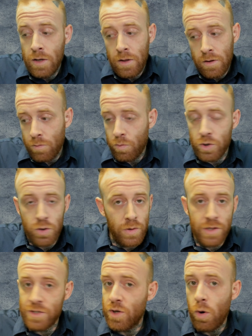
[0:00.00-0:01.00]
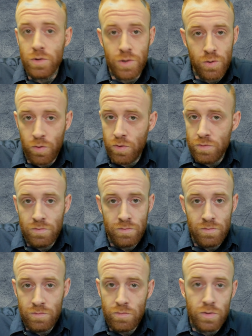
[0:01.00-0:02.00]
we're doing this old school.
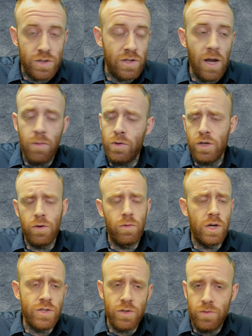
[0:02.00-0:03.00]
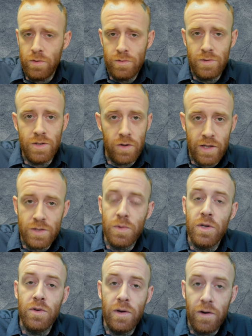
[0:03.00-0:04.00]
We're staying with the original. That's what
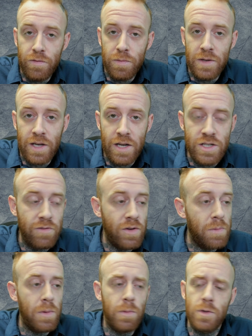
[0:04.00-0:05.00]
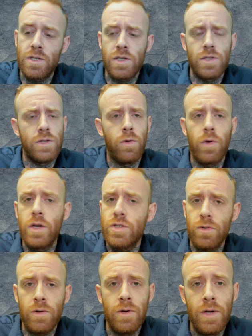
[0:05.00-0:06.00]
you'll hear from the KJV people is this is the
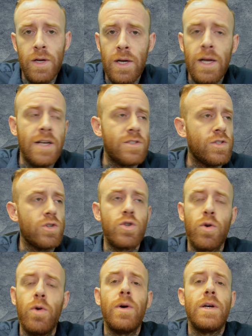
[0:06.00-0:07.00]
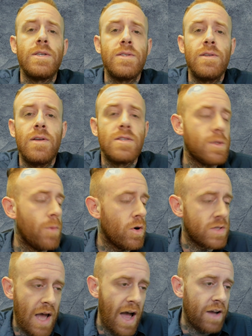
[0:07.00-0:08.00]
original. It's the truest. It's the
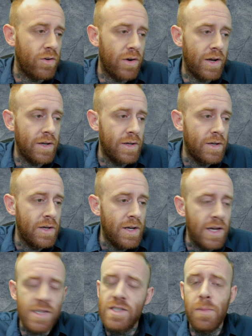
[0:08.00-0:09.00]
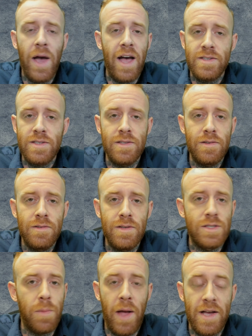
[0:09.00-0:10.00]
most accurate. It's the best.
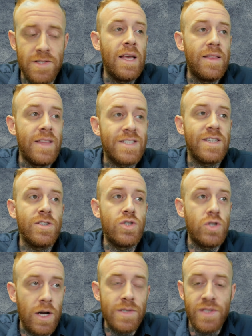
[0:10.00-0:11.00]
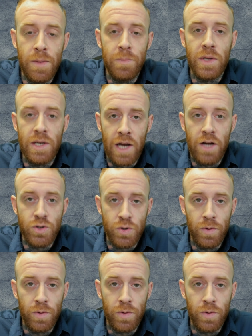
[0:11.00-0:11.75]
It's the best. This is just simply not true.